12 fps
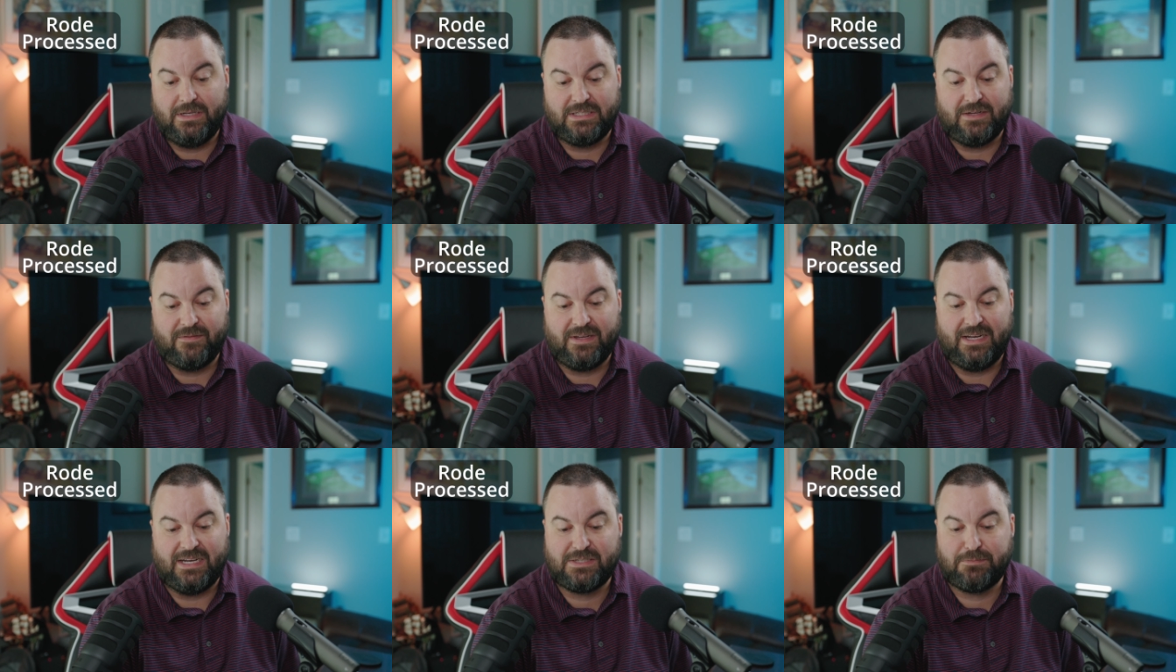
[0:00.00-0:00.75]
as if
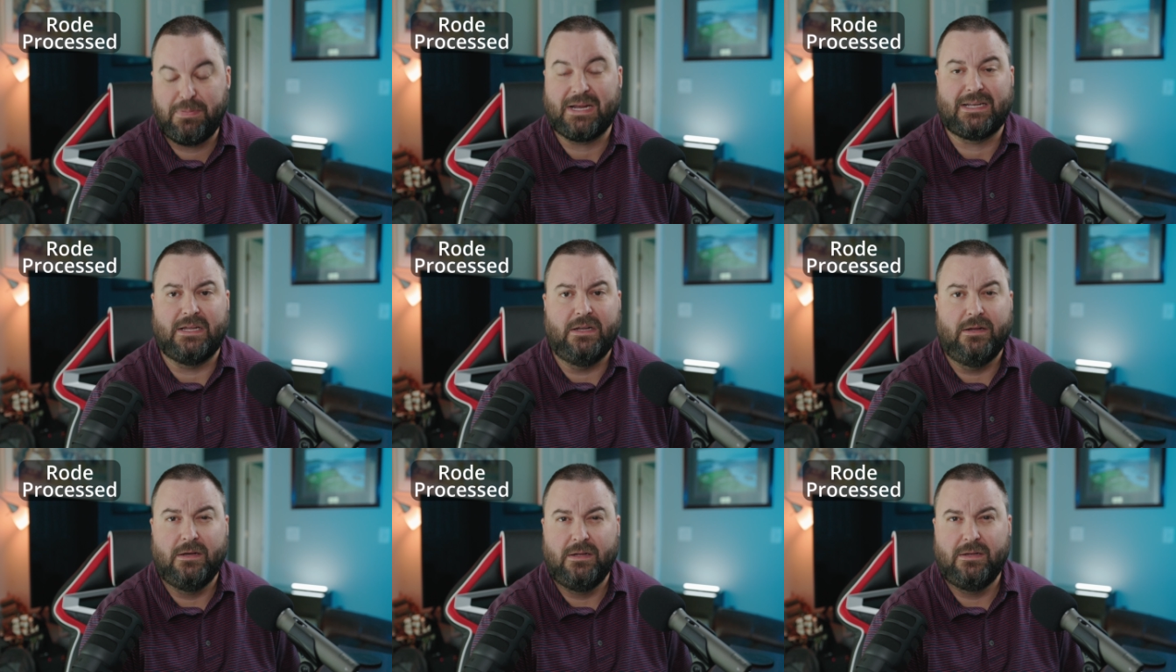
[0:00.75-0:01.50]
they
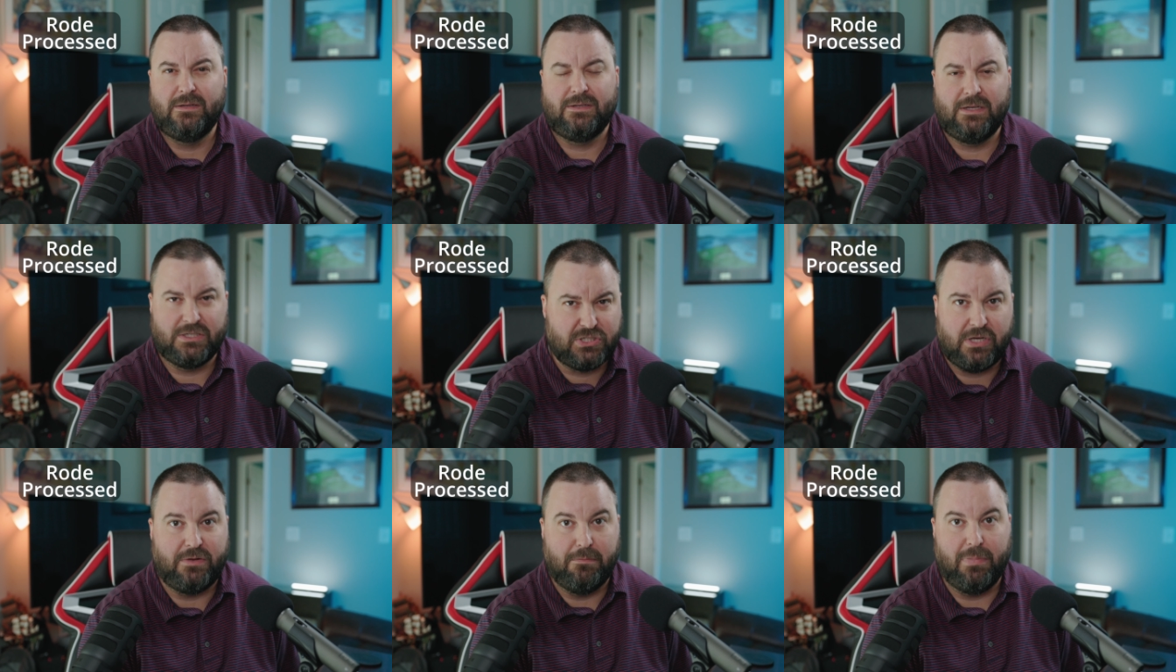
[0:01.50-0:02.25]
expected a
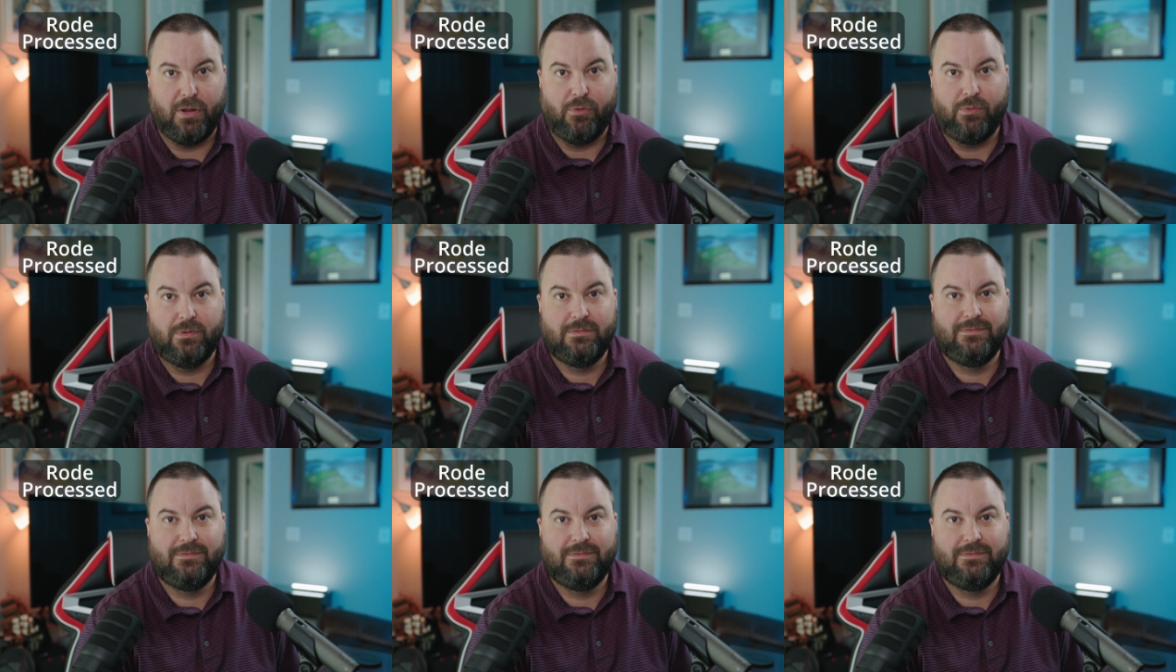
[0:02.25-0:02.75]
sudden blow.